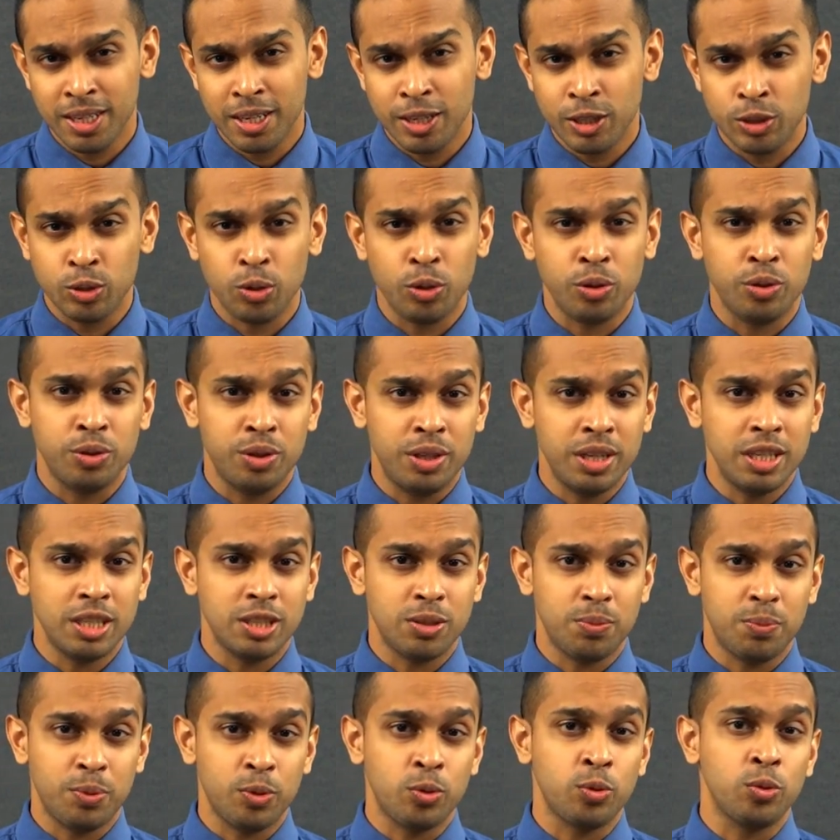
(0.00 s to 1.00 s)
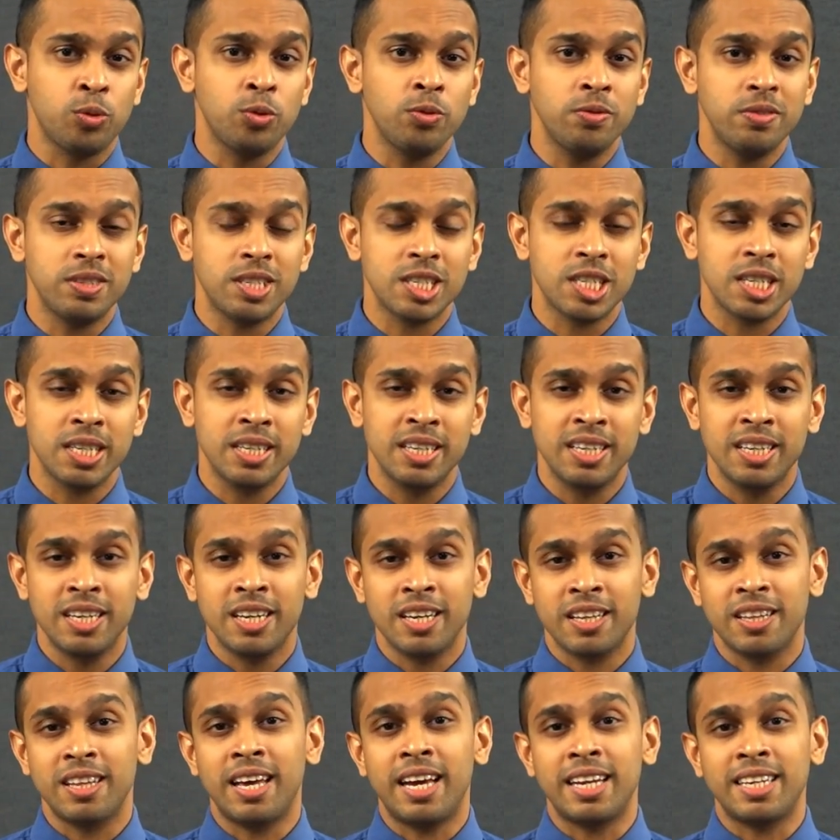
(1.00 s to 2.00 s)
So this proves
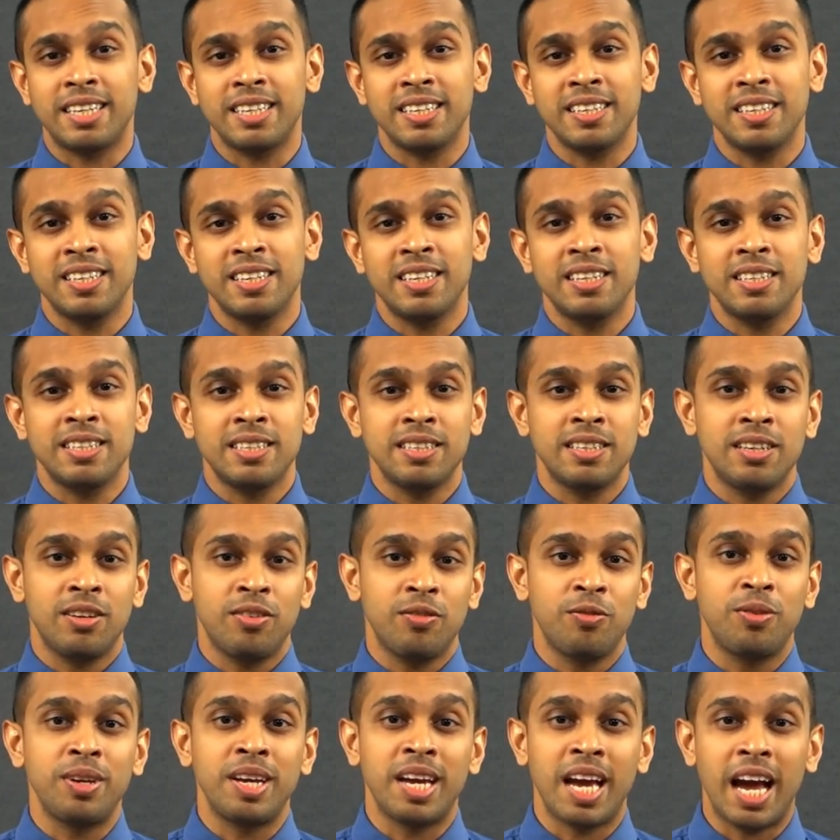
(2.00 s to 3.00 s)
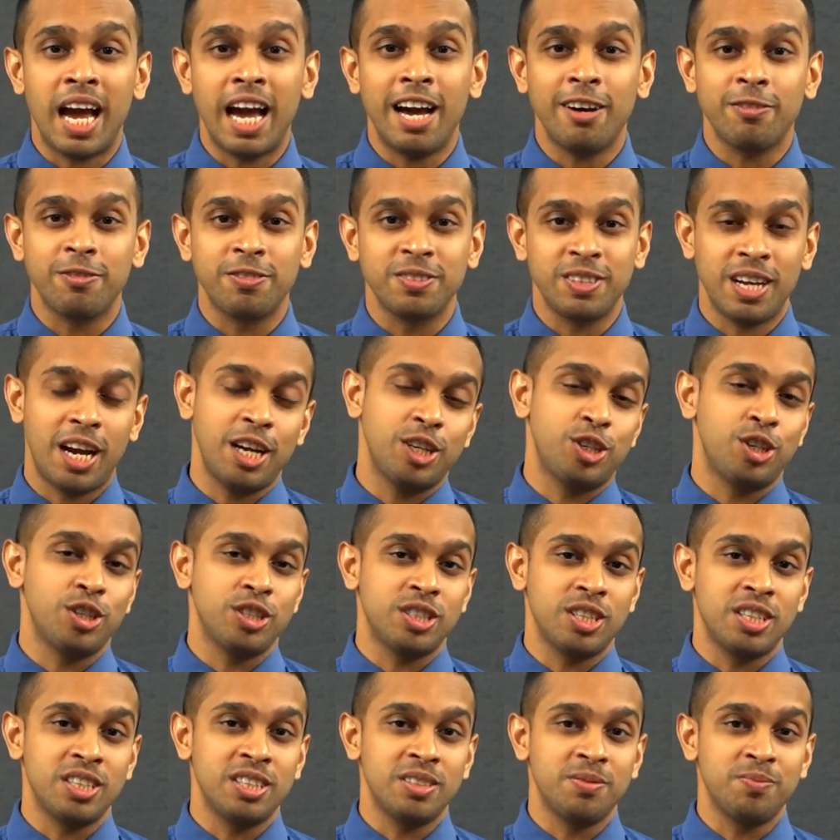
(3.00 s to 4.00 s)
that we have
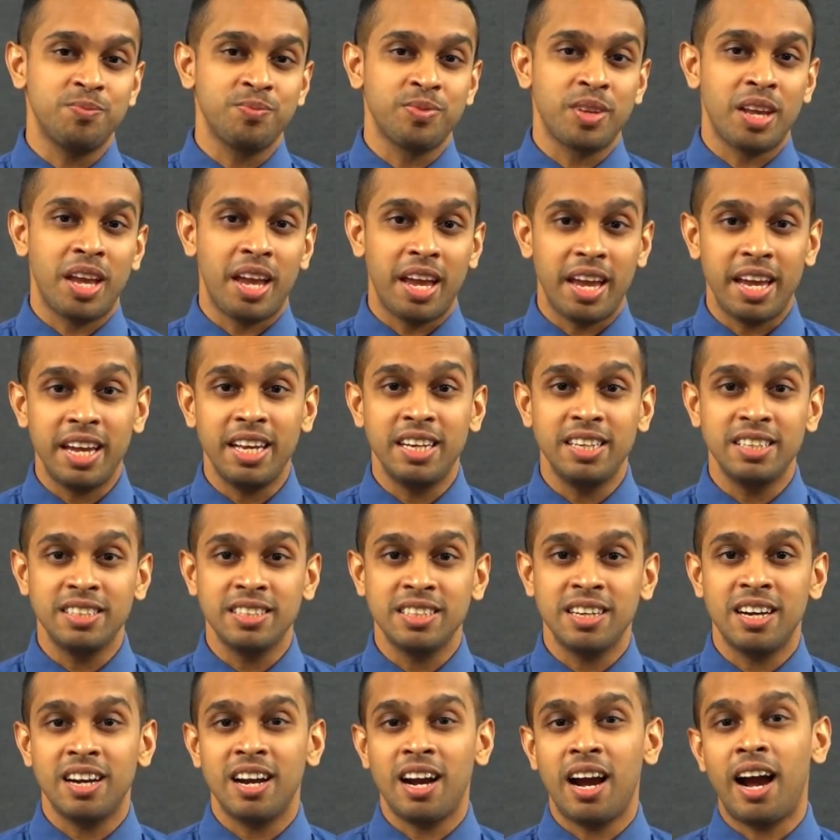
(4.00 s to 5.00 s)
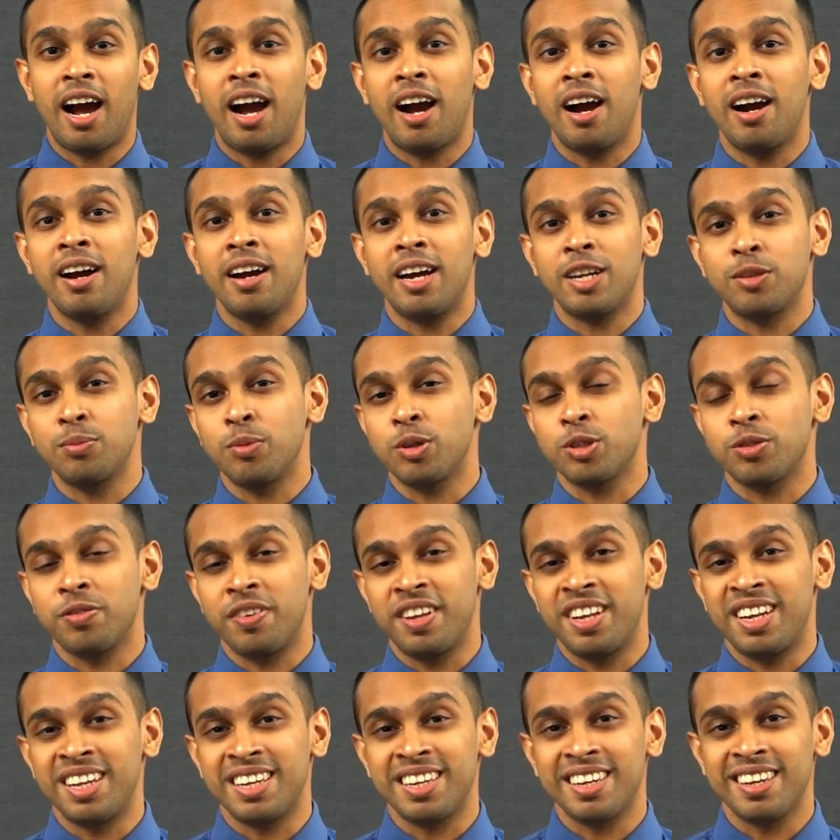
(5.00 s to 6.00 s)
nitrogen in our
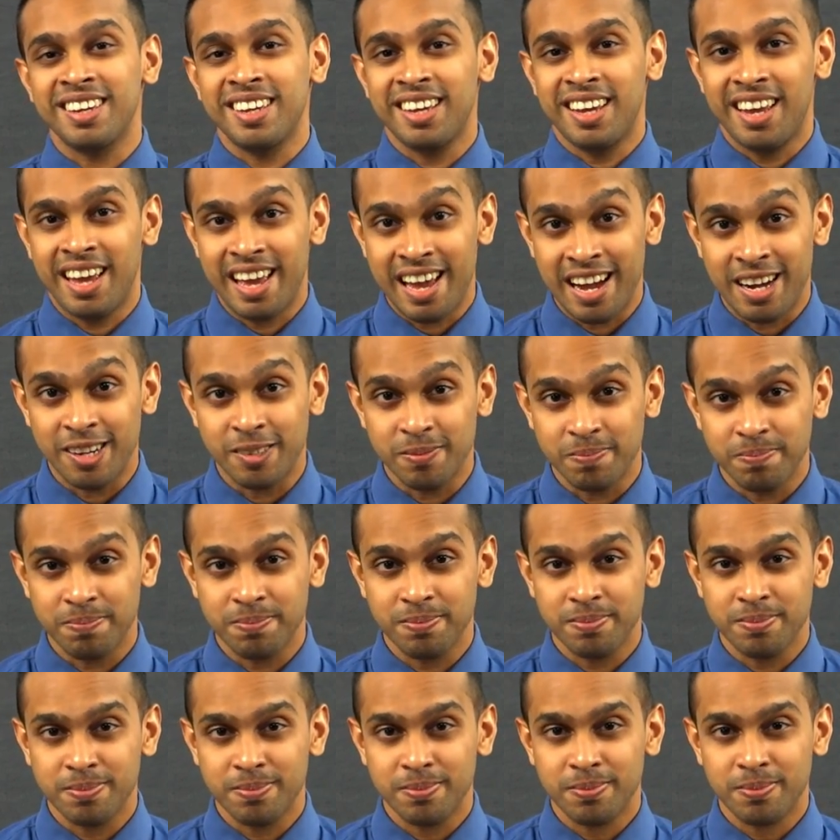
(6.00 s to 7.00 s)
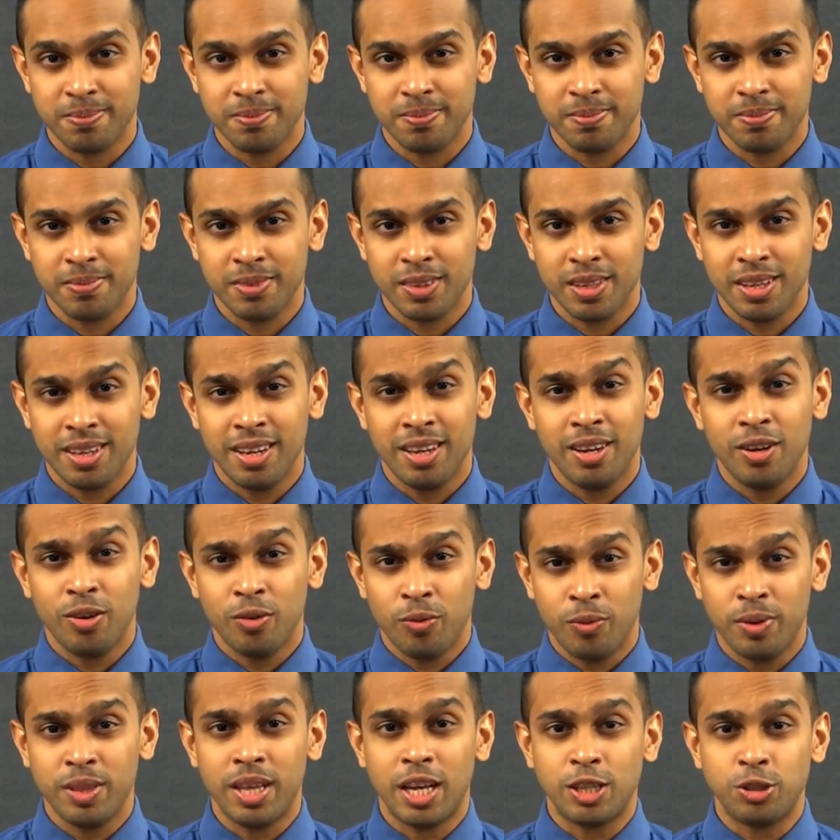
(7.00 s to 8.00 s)
atmospheric air.
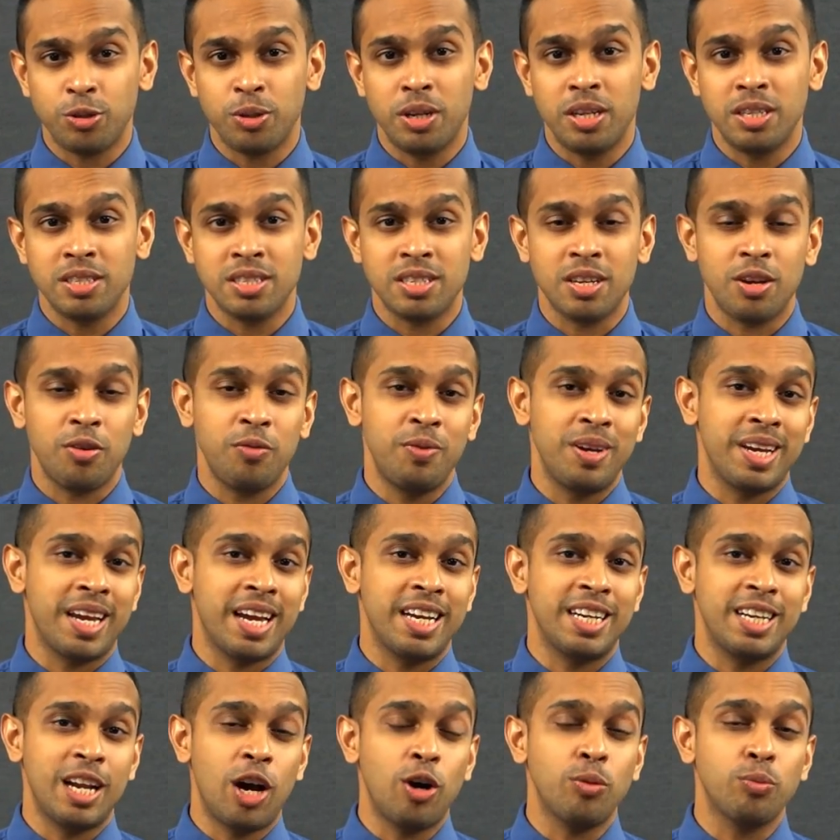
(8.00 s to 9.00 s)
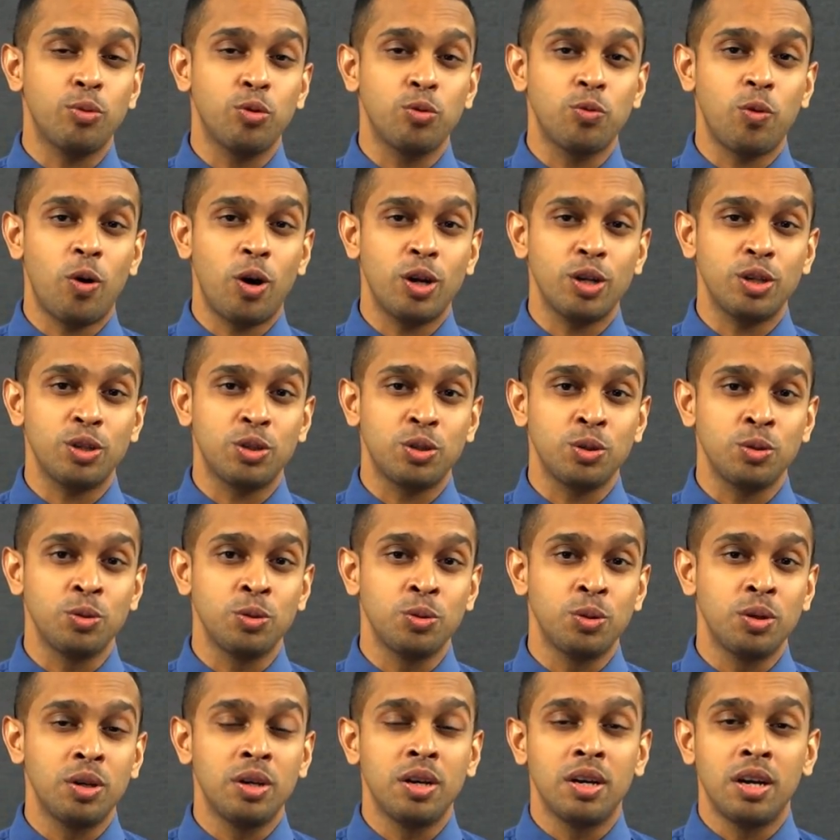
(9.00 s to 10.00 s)
With that, students, we can now move on to